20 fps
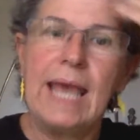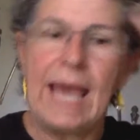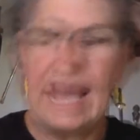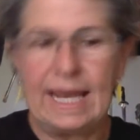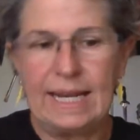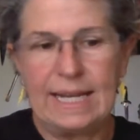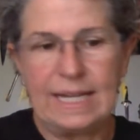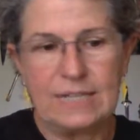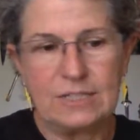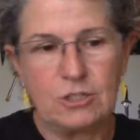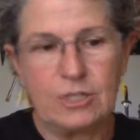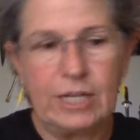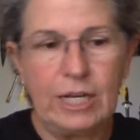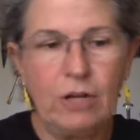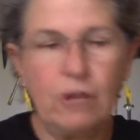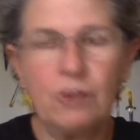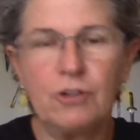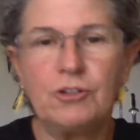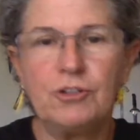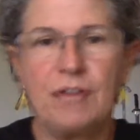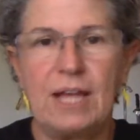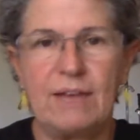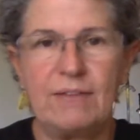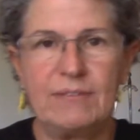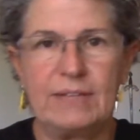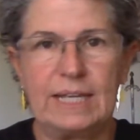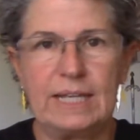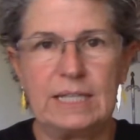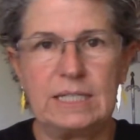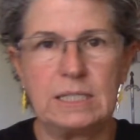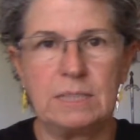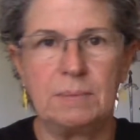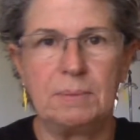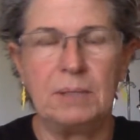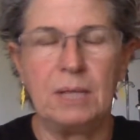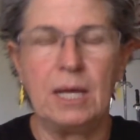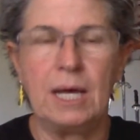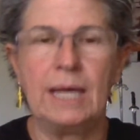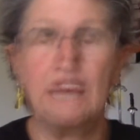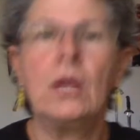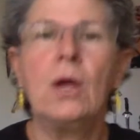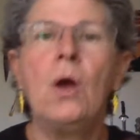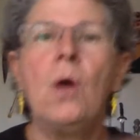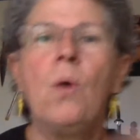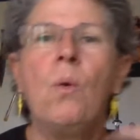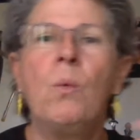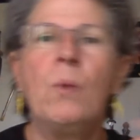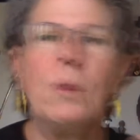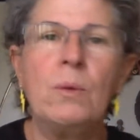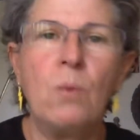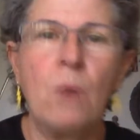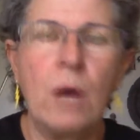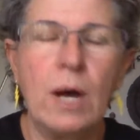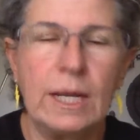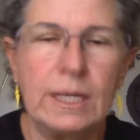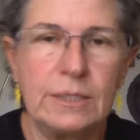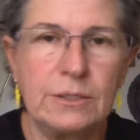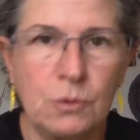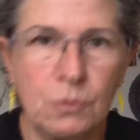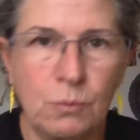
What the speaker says: And as our character navigates the plot, we want the